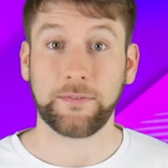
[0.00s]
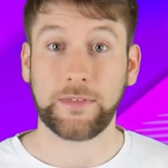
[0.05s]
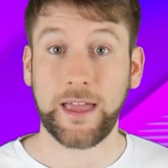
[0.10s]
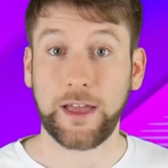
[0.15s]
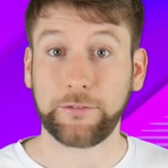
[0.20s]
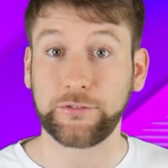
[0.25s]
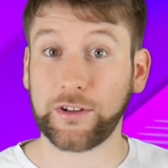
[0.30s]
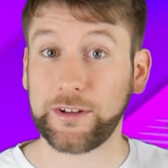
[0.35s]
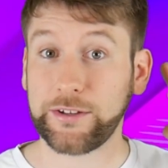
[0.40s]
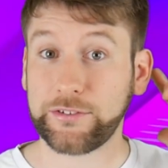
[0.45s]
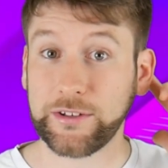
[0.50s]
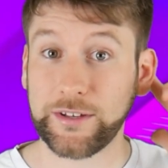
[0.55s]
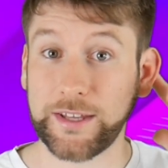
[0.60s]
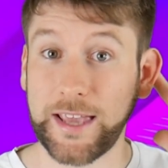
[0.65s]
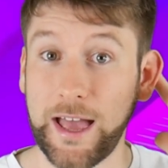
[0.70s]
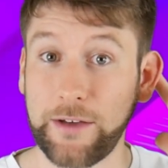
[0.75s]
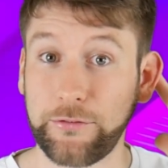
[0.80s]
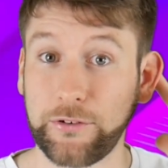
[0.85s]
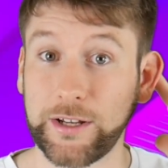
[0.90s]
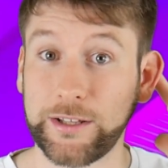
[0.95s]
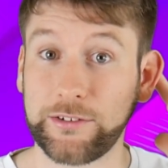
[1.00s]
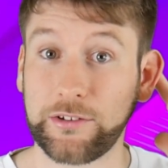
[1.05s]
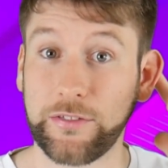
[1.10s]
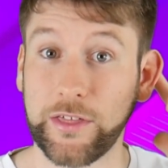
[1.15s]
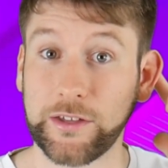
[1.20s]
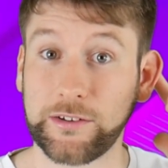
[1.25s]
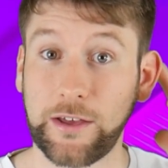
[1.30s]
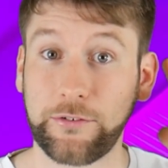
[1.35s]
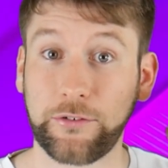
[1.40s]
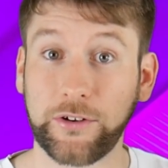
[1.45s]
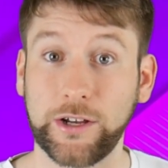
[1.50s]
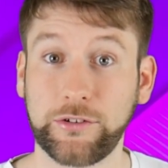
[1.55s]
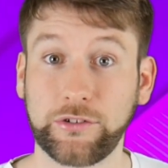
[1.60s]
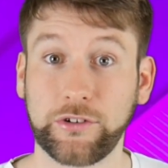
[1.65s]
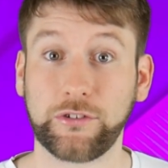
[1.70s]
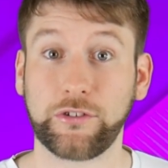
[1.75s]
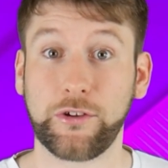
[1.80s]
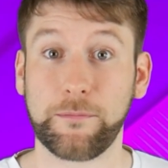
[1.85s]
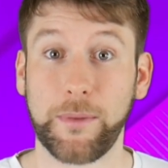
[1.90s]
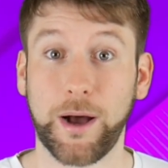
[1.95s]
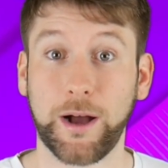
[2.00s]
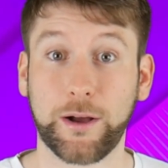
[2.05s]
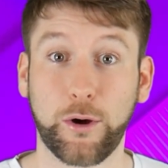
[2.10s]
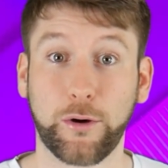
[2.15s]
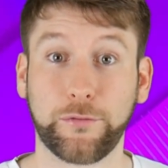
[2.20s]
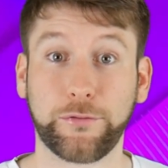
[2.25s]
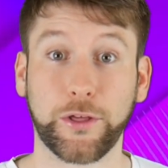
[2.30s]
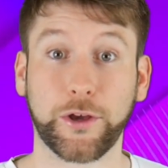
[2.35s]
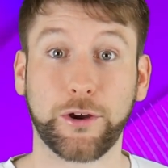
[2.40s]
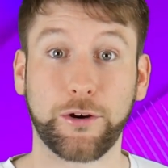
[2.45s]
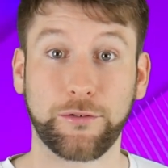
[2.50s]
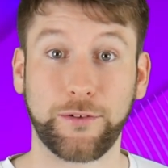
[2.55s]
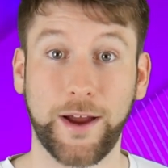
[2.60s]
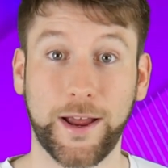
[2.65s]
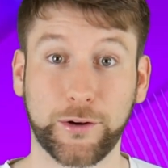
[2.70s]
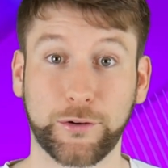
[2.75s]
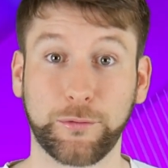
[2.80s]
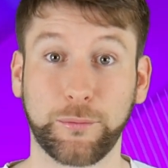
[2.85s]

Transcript: They have to listen carefully to the definition to mark off the correct